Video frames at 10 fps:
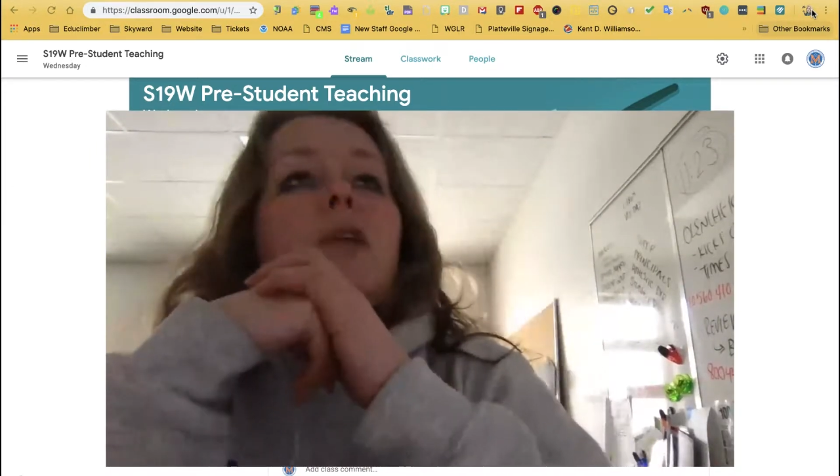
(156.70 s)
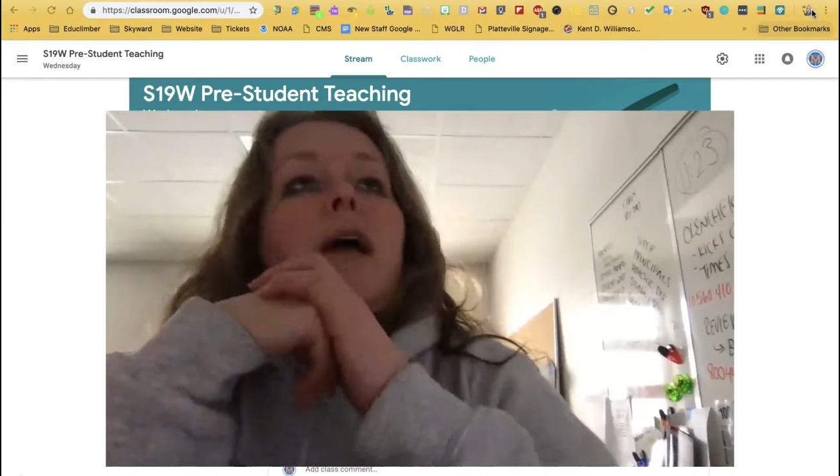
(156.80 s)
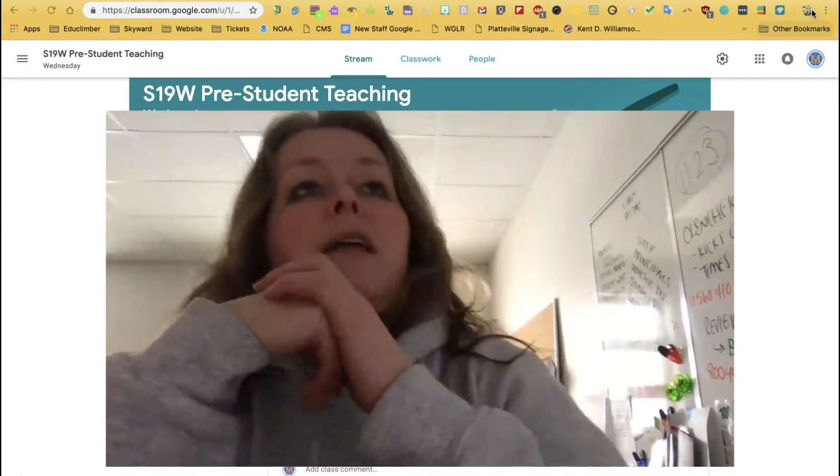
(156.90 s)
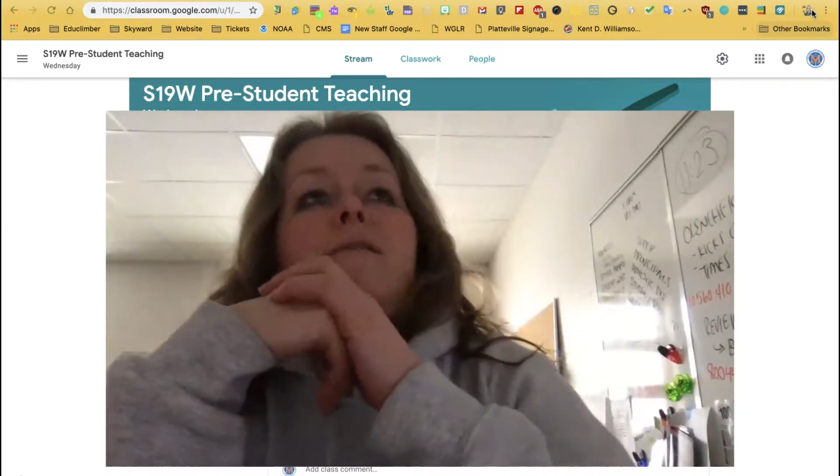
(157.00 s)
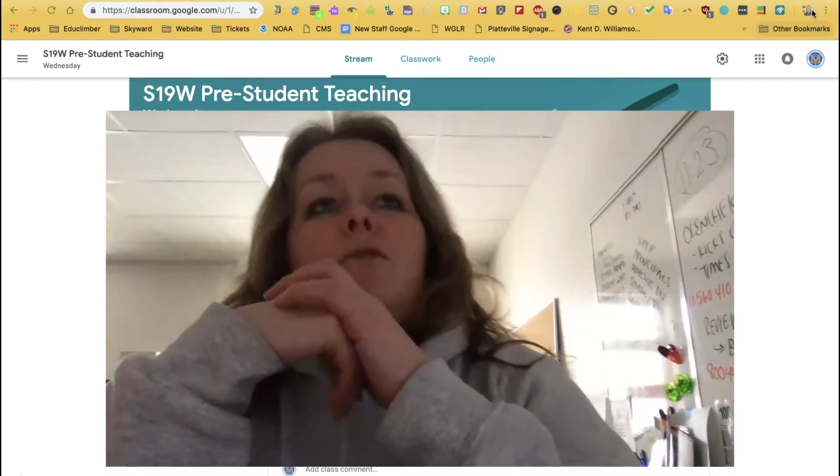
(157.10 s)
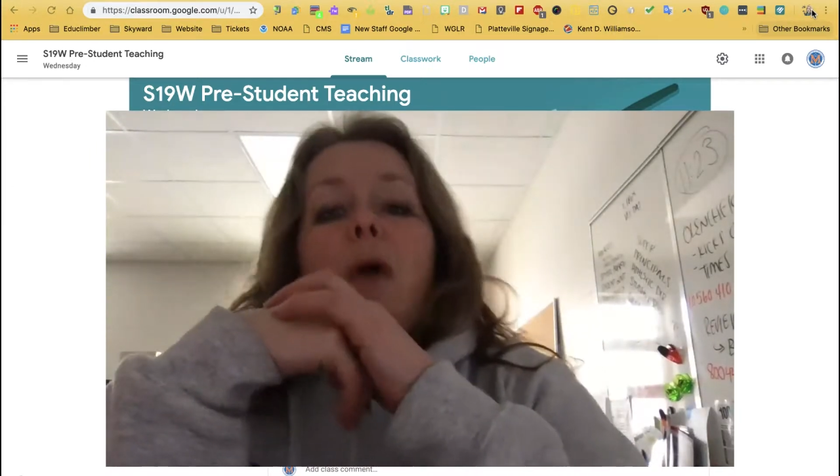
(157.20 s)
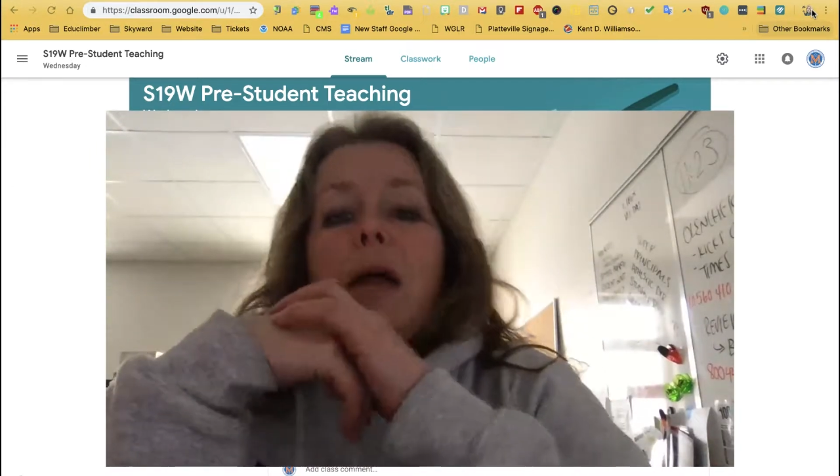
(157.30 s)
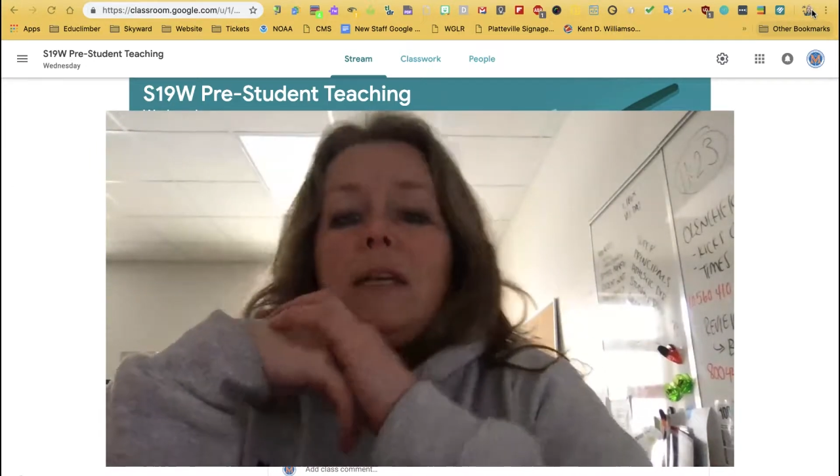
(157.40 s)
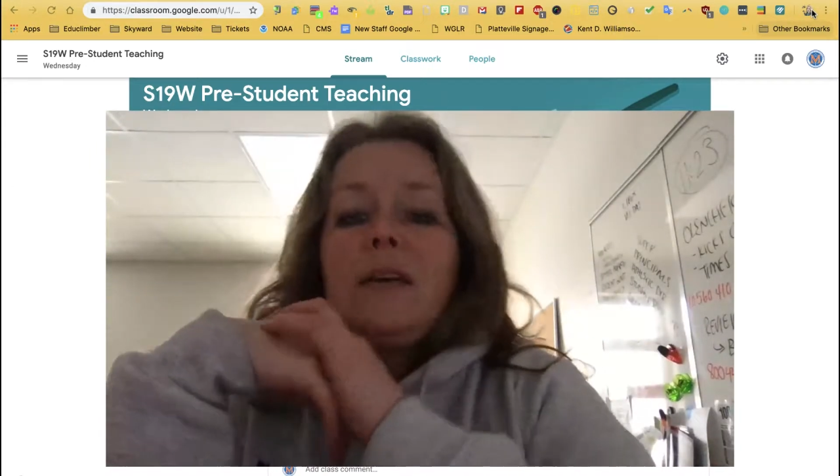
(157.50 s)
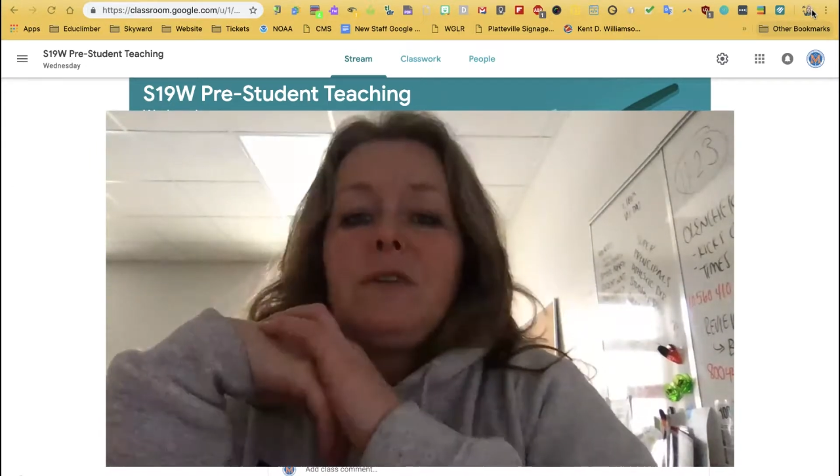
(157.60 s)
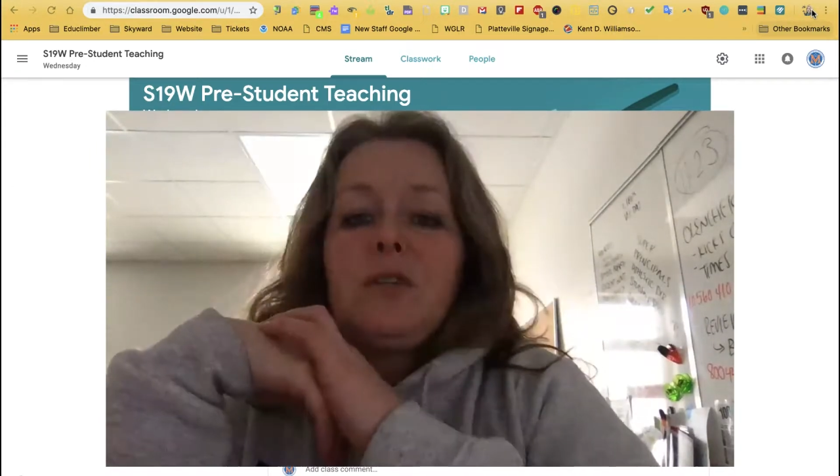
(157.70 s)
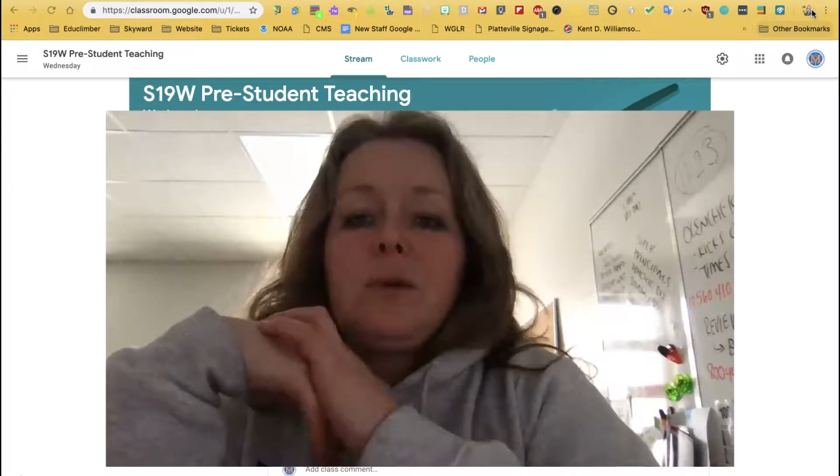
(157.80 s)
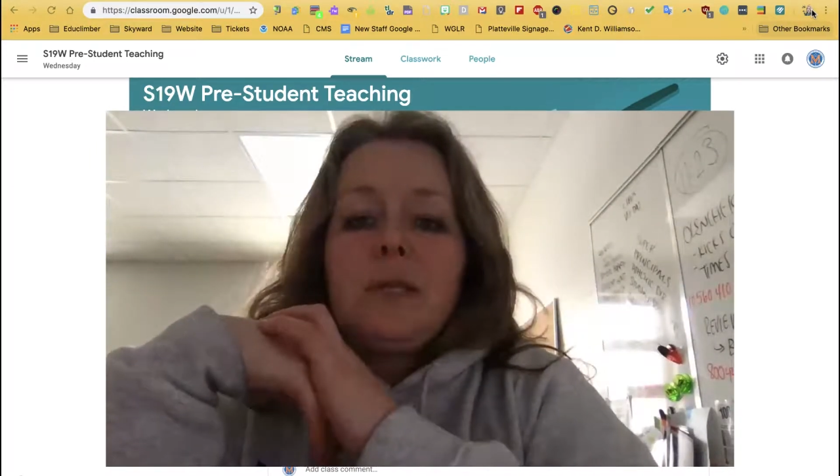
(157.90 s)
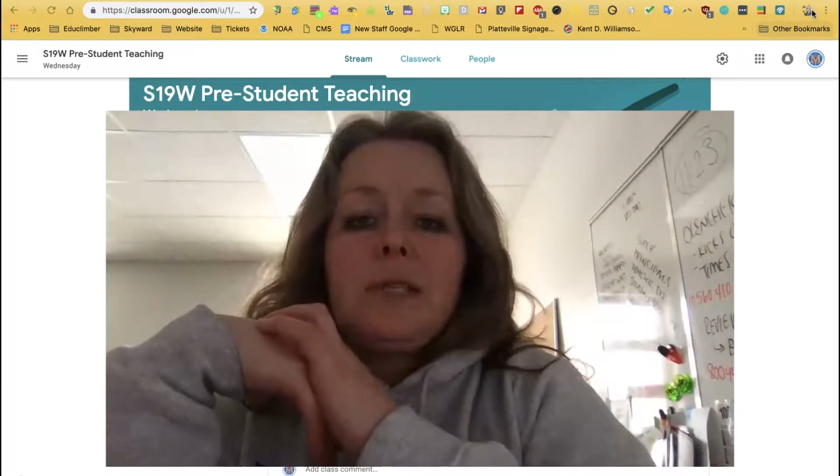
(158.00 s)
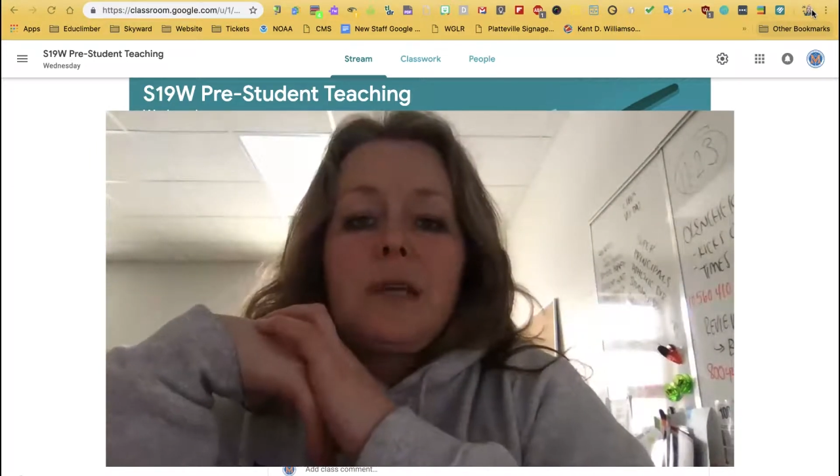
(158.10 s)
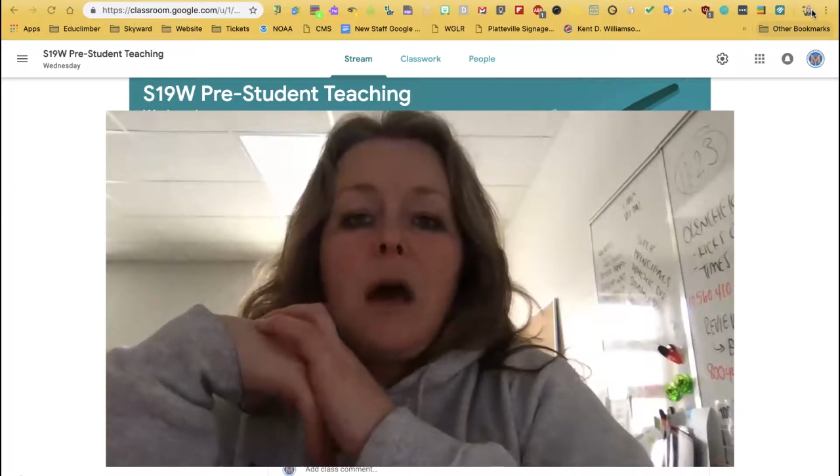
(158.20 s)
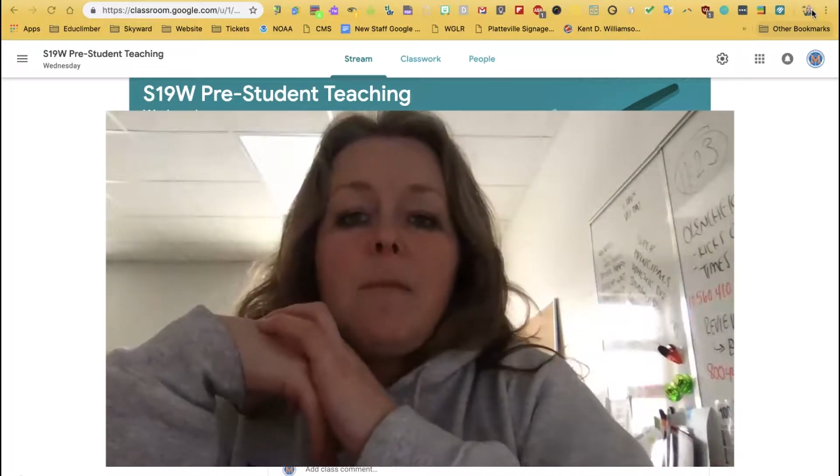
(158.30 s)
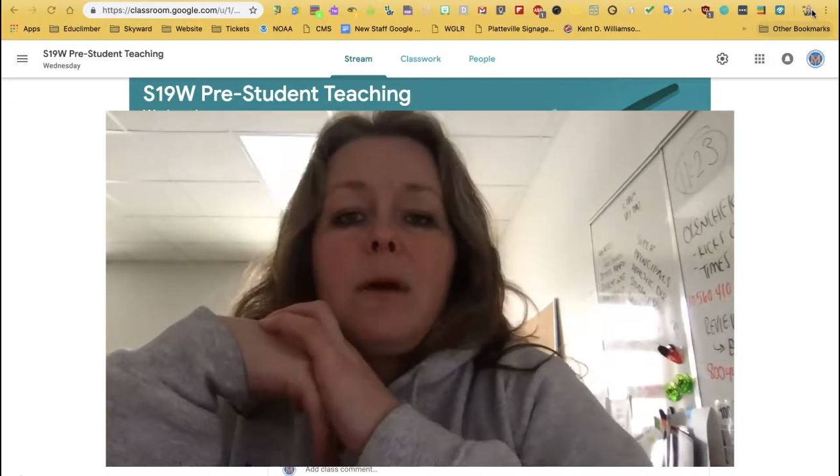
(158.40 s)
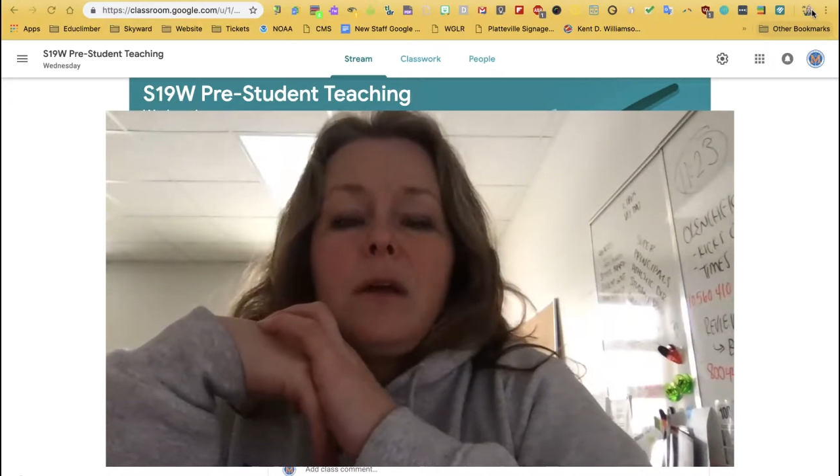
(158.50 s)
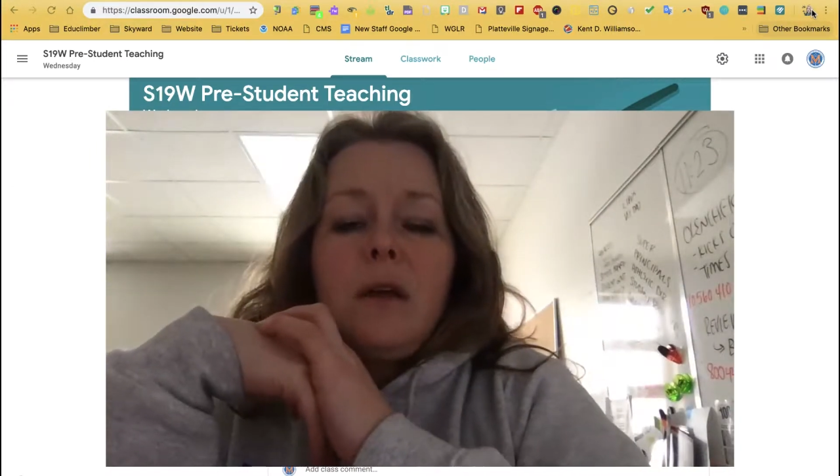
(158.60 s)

that if you had to give it to a sub,